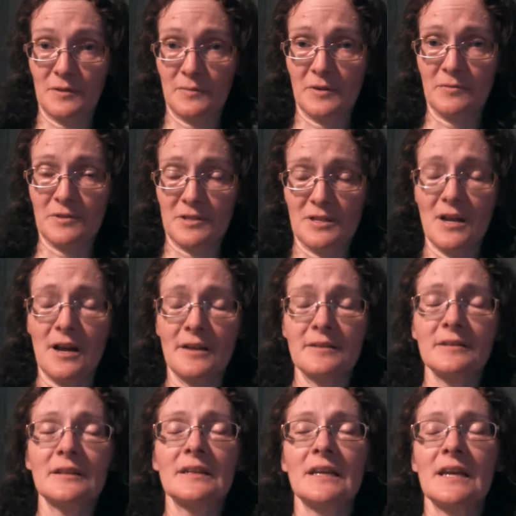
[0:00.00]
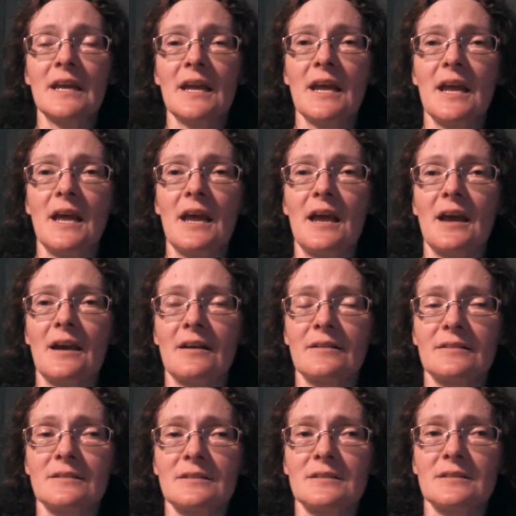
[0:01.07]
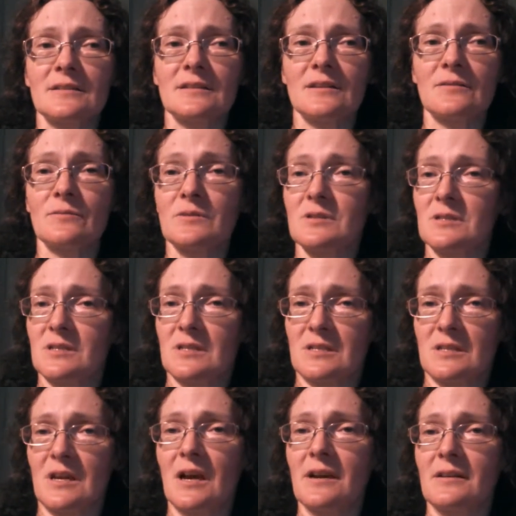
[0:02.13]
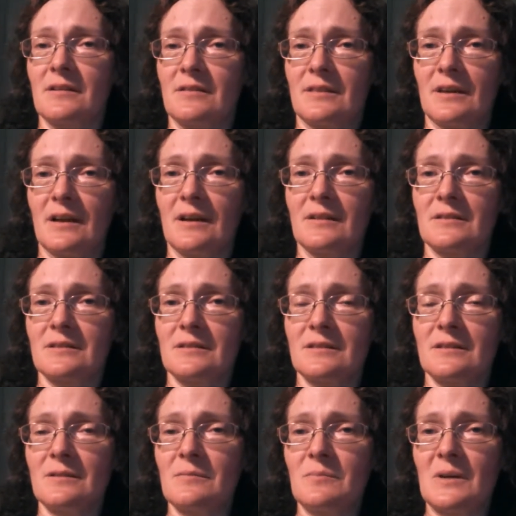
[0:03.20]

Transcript: filming was done and it was decided that